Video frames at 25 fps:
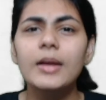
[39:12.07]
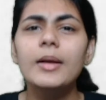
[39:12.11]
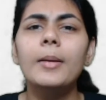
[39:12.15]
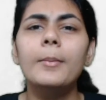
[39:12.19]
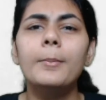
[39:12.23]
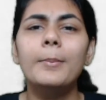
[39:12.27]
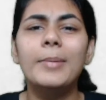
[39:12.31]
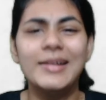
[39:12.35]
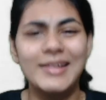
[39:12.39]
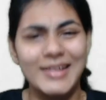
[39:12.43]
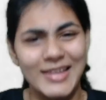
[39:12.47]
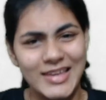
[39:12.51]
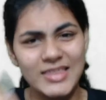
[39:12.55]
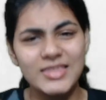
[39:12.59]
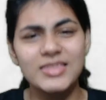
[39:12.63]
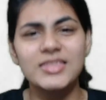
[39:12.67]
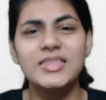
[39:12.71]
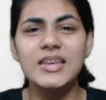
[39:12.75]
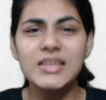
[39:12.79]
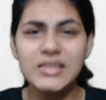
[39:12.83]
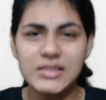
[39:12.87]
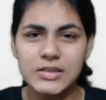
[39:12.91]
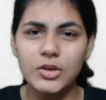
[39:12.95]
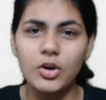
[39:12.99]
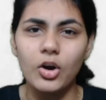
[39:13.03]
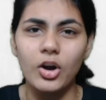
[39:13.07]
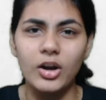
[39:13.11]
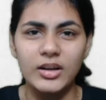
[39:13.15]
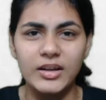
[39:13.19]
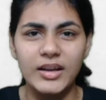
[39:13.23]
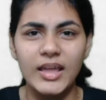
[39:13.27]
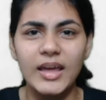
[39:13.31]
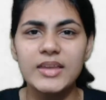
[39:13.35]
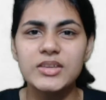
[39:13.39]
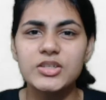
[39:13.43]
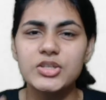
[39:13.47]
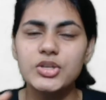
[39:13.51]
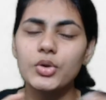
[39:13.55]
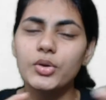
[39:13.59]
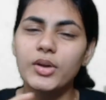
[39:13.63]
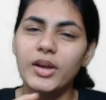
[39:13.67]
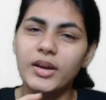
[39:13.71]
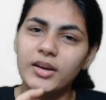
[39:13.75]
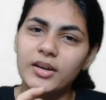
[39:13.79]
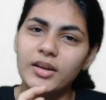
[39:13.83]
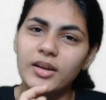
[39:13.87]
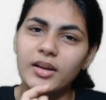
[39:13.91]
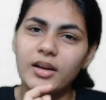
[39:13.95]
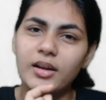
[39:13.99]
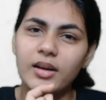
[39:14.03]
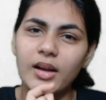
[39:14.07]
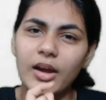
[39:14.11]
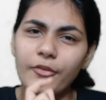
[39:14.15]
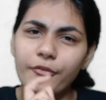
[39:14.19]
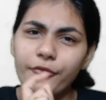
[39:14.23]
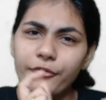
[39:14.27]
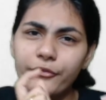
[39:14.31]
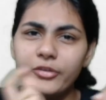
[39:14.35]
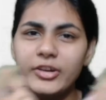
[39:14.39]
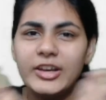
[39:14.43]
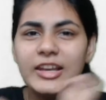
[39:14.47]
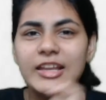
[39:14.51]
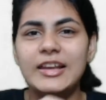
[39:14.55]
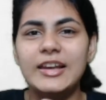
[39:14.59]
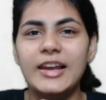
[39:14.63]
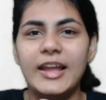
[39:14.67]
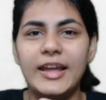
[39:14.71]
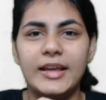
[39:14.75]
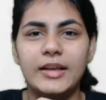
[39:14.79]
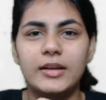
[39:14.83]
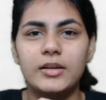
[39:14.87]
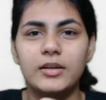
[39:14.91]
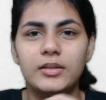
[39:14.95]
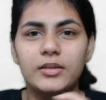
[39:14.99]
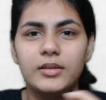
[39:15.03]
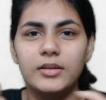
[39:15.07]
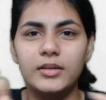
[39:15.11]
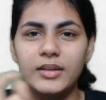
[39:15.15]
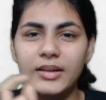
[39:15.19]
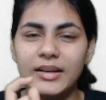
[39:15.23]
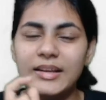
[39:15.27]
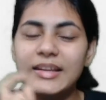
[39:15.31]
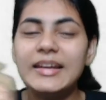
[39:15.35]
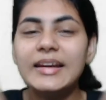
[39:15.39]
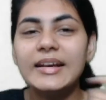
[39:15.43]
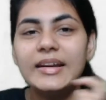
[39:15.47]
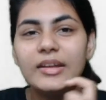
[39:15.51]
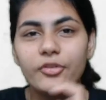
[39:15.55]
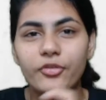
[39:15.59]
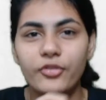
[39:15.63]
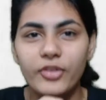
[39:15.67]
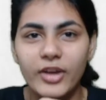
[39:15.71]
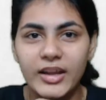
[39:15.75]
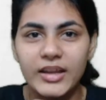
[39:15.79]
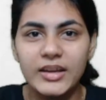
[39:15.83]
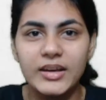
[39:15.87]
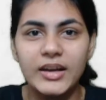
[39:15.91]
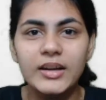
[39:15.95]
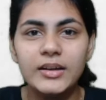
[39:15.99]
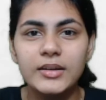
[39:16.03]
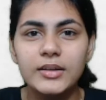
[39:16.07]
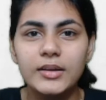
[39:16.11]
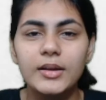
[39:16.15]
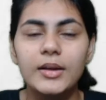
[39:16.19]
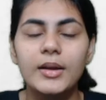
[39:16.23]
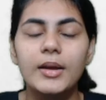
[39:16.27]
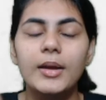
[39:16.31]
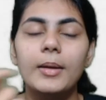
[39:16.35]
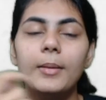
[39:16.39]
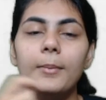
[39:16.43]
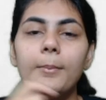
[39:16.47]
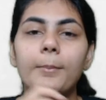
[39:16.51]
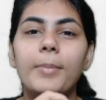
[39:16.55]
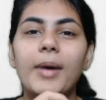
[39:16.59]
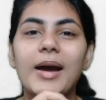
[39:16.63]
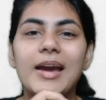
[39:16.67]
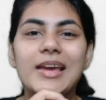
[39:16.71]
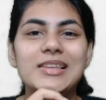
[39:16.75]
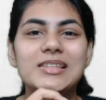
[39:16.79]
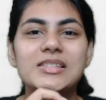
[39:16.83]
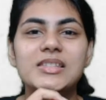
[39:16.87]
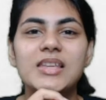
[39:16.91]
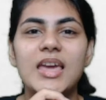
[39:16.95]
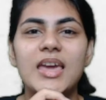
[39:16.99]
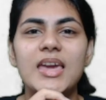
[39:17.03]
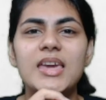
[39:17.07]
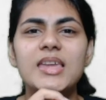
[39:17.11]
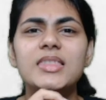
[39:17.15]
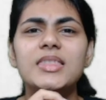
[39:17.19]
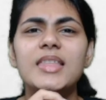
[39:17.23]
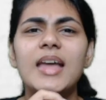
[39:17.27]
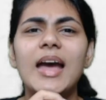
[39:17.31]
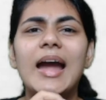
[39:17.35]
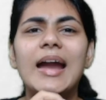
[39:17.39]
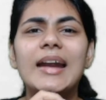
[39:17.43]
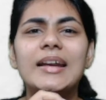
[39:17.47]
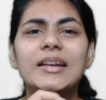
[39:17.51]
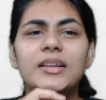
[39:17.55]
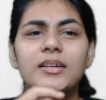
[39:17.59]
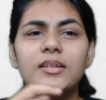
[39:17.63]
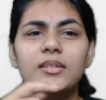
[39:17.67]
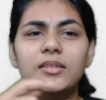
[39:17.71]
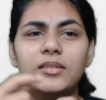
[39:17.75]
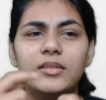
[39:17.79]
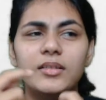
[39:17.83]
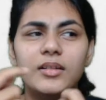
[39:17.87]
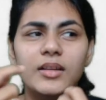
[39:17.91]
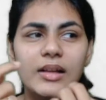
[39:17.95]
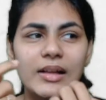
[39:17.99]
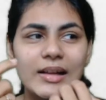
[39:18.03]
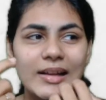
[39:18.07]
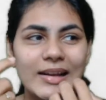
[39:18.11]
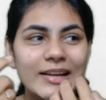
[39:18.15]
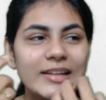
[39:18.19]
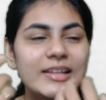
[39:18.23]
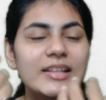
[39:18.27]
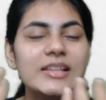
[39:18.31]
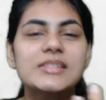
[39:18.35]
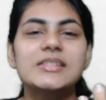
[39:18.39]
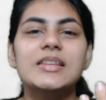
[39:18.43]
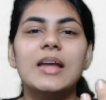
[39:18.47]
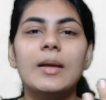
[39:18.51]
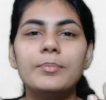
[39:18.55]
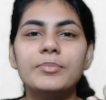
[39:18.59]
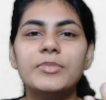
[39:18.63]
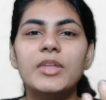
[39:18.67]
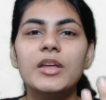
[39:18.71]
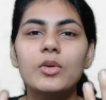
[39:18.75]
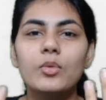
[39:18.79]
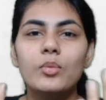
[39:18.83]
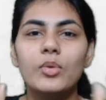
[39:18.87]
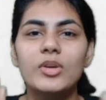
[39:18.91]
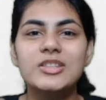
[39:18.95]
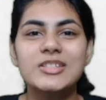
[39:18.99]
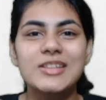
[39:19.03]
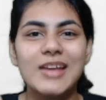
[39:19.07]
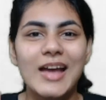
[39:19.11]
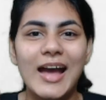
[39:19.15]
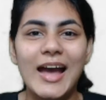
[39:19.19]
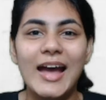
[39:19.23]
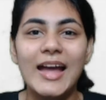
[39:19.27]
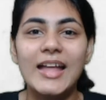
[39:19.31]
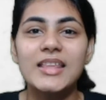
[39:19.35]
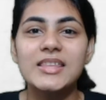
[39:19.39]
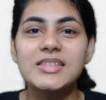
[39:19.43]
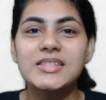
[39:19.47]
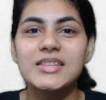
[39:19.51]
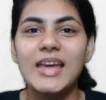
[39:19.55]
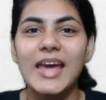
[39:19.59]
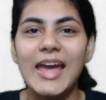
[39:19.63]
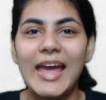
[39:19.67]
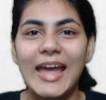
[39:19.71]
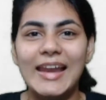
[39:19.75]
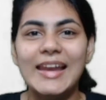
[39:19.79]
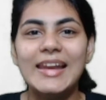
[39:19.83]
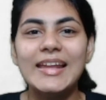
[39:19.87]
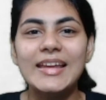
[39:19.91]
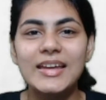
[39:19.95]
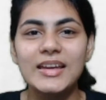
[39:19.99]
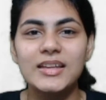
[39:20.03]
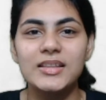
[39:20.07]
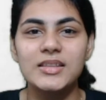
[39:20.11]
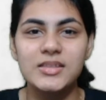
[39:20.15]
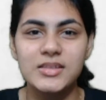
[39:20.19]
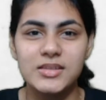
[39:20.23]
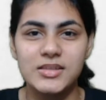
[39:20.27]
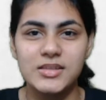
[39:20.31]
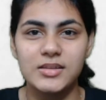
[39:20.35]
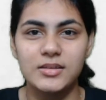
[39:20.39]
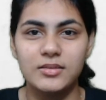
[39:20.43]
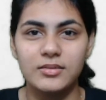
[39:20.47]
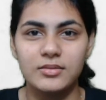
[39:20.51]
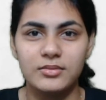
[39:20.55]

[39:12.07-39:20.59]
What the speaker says: But in this context, you can roughly like redefine it by saying that it is something which adds elegance